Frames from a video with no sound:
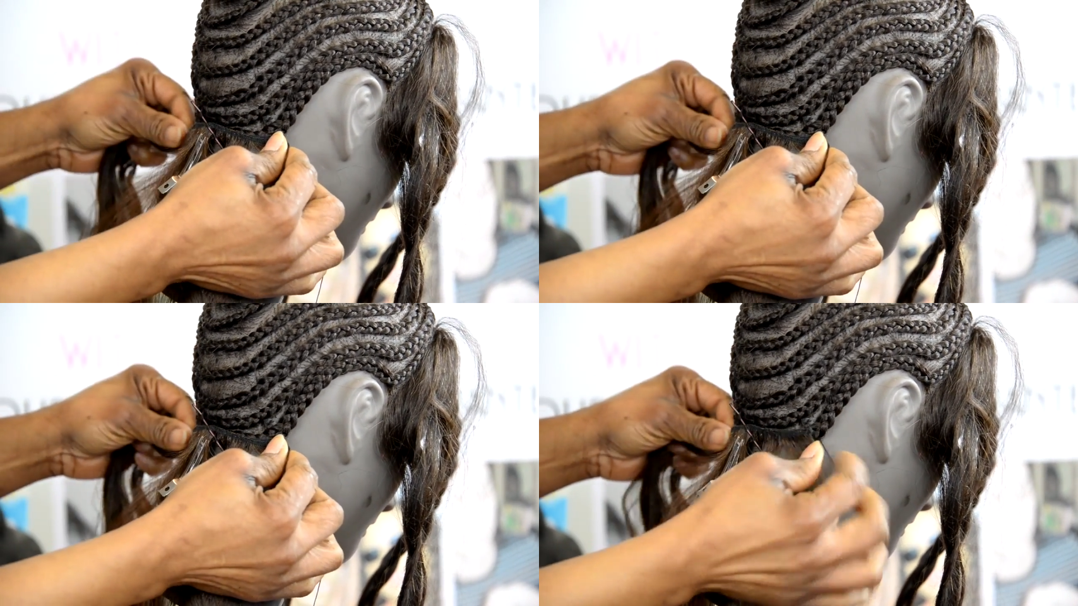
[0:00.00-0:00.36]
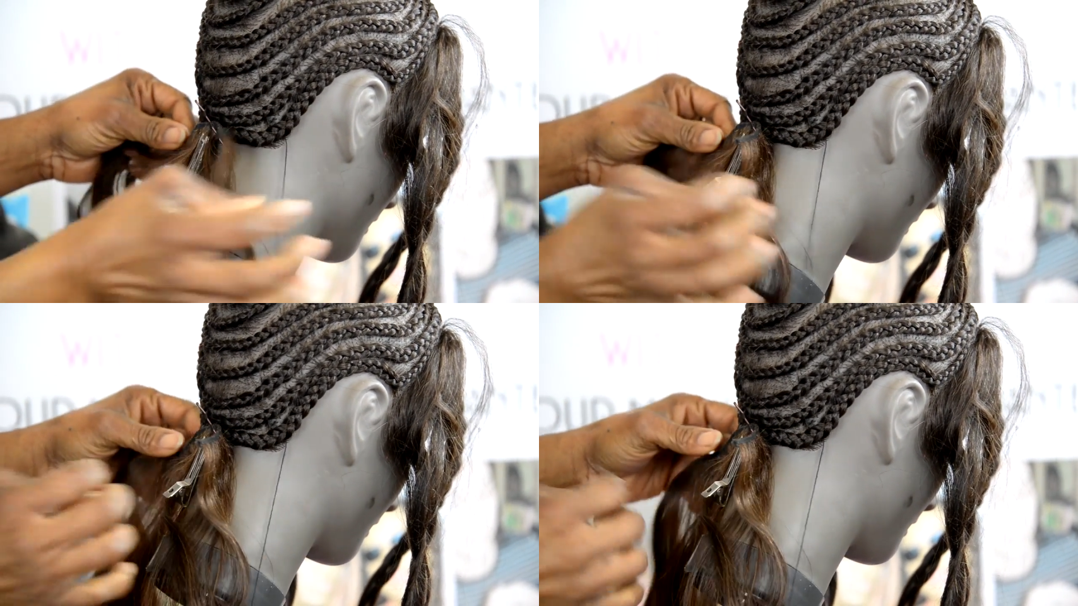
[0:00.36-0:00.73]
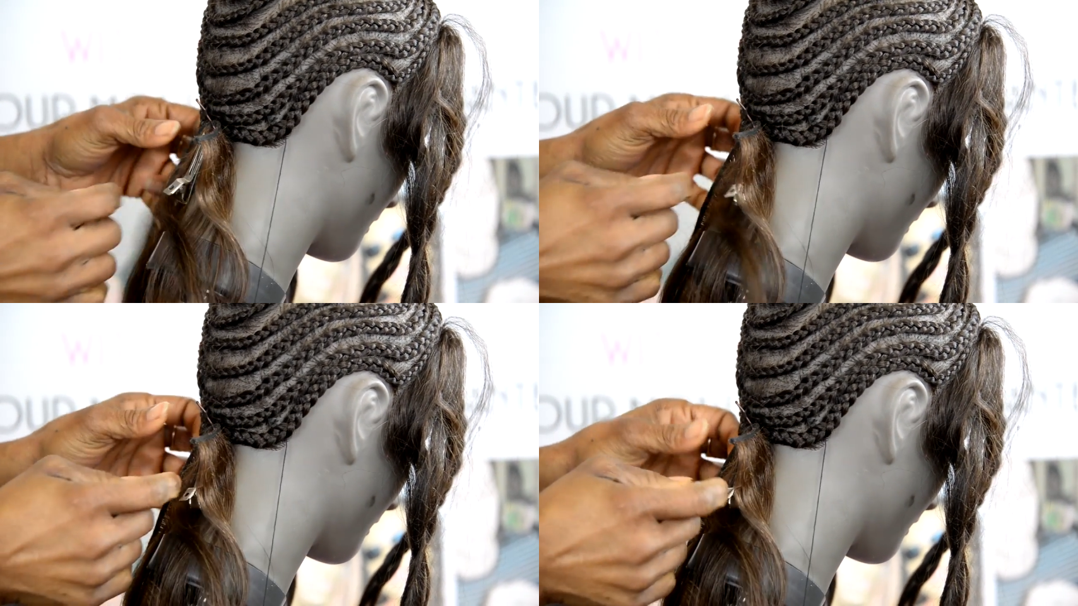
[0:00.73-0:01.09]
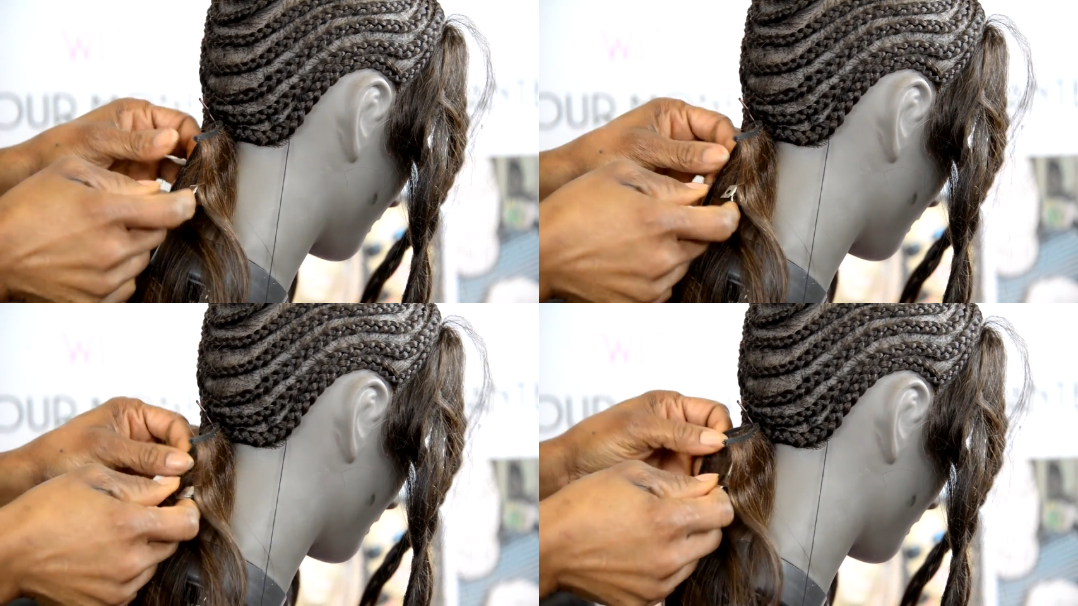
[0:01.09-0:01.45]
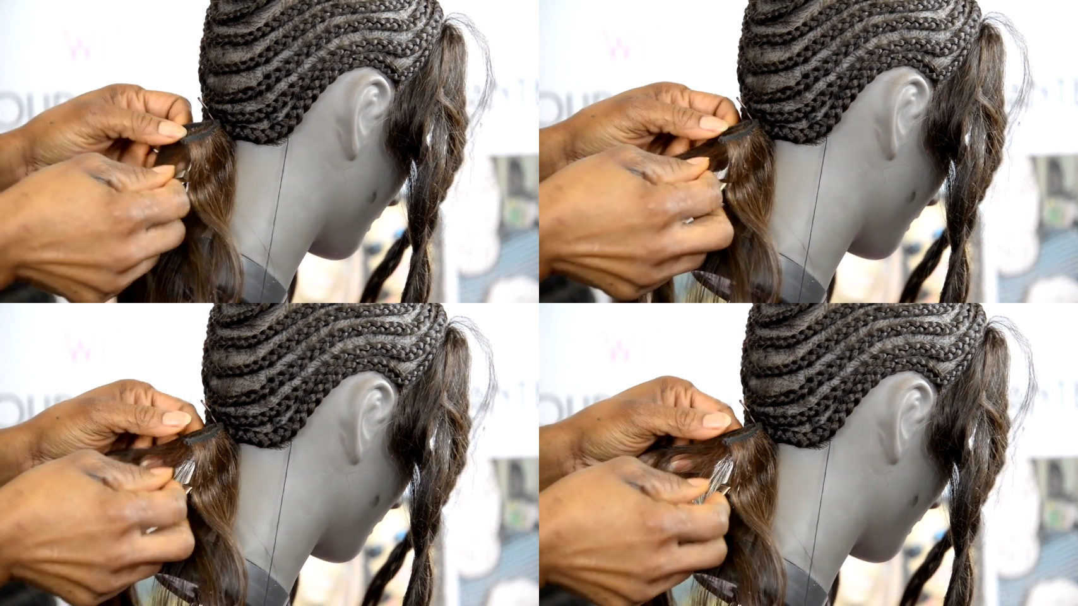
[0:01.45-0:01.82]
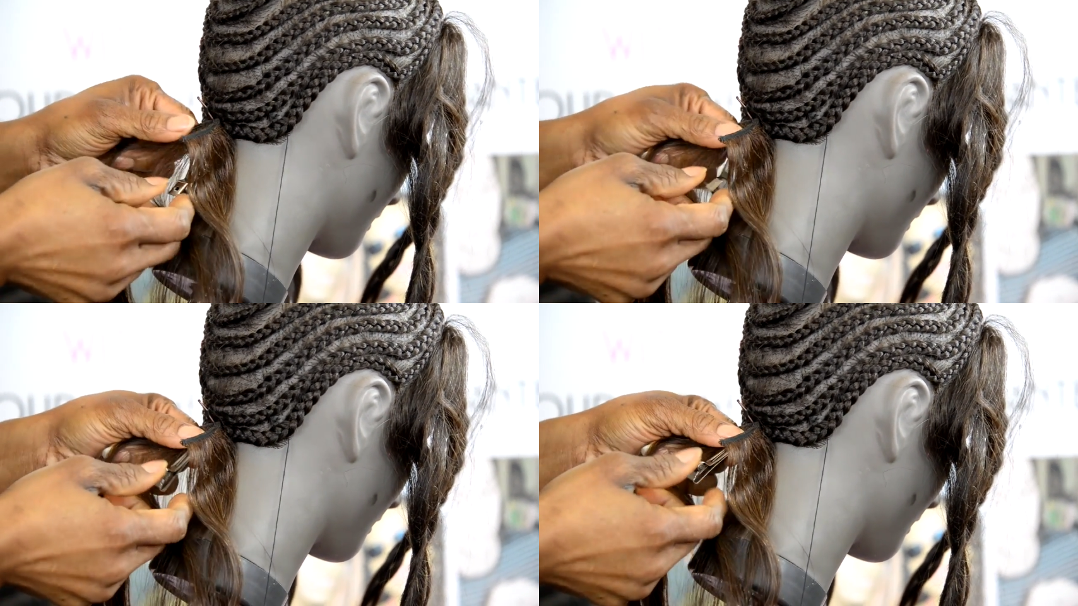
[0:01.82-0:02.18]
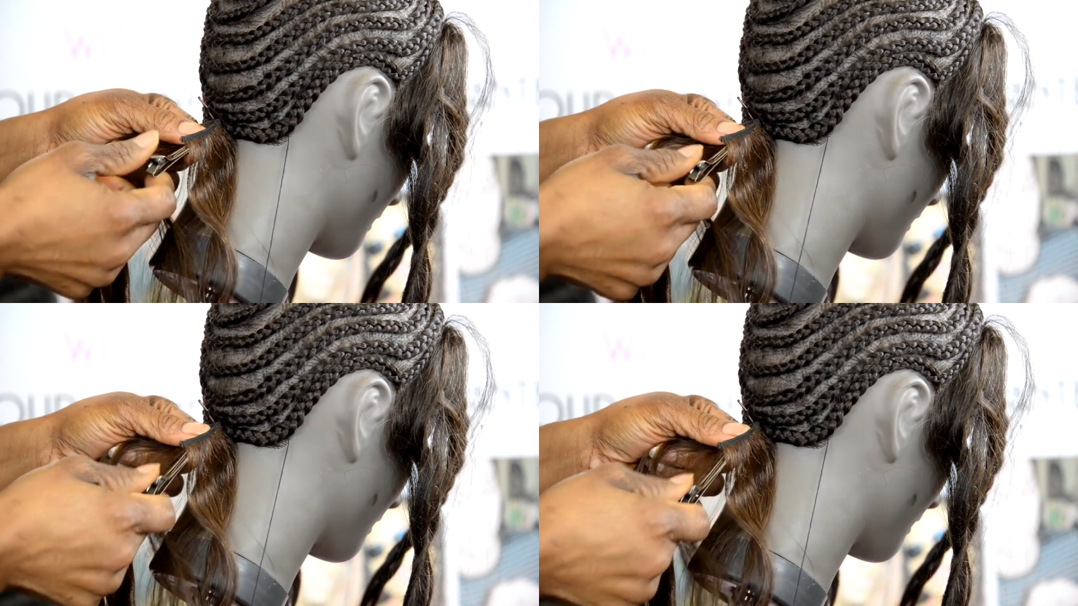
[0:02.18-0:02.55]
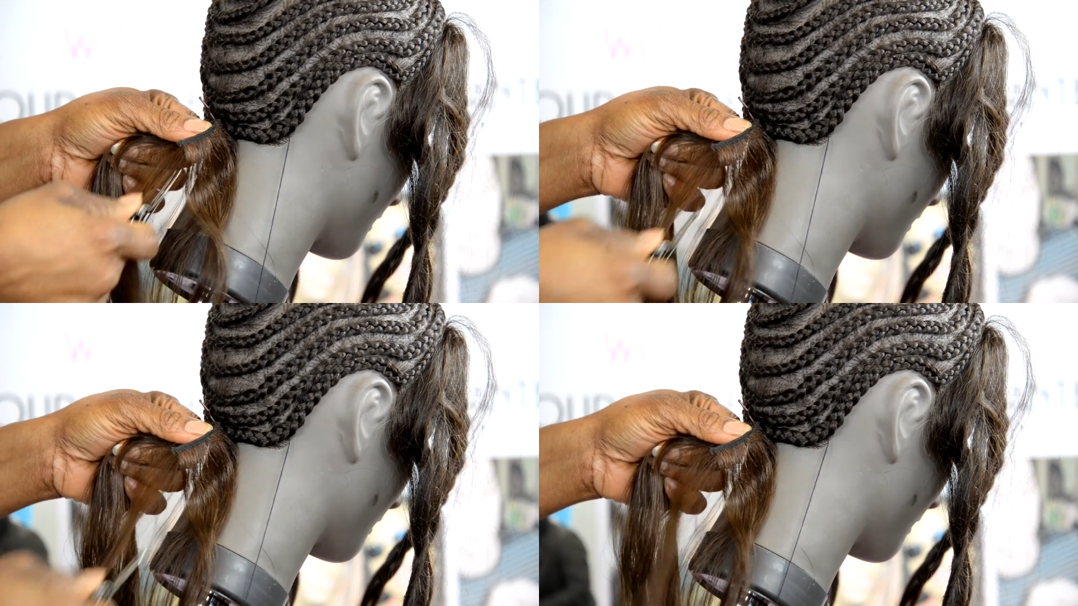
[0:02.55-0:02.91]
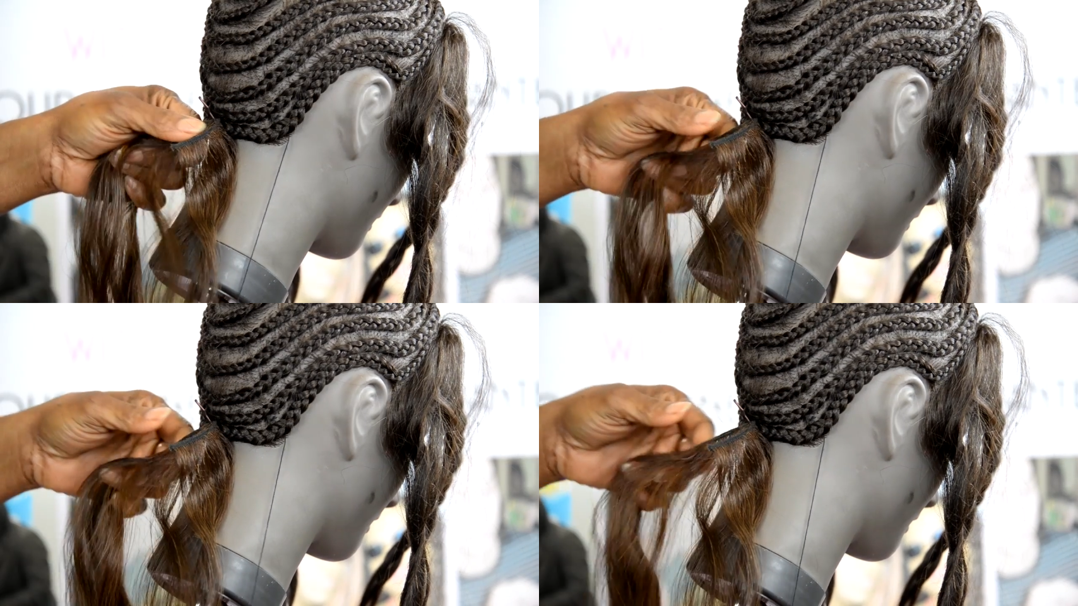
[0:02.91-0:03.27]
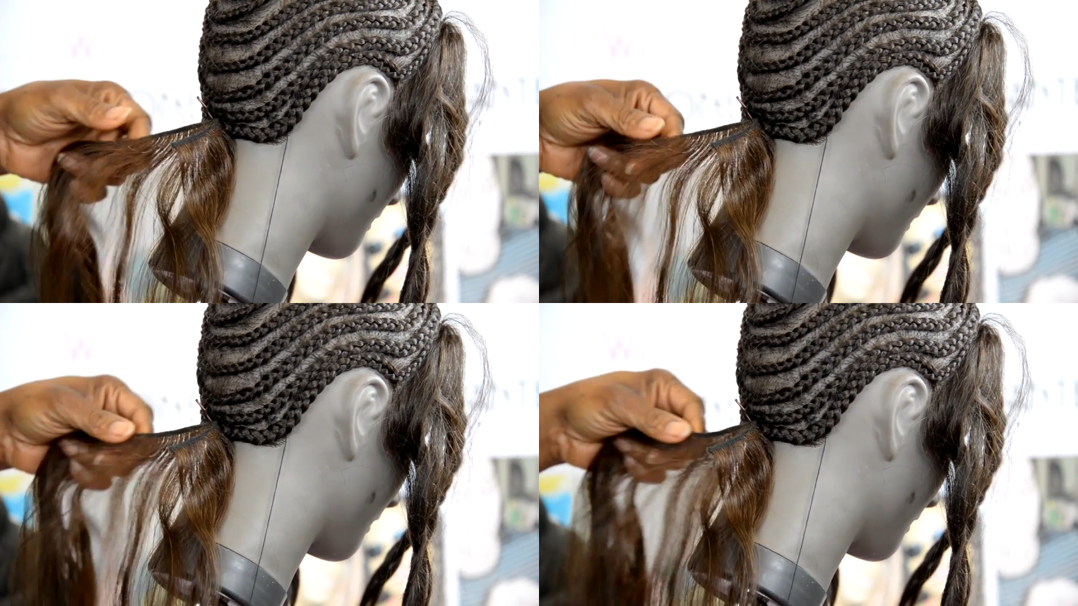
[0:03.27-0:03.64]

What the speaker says: No face is visible, so there are no lips to read.